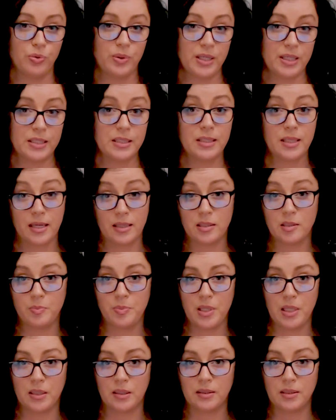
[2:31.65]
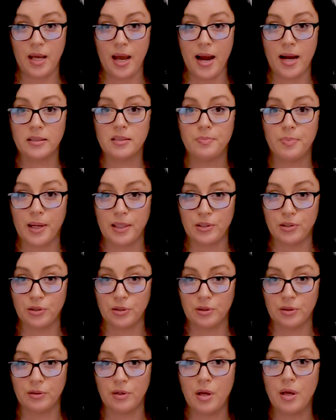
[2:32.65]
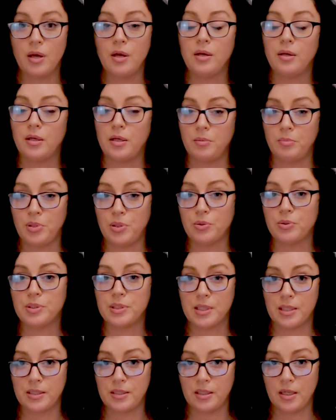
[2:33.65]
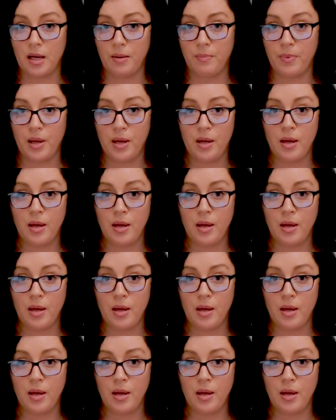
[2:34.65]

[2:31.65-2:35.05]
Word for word: is that is being attacked by your immune system,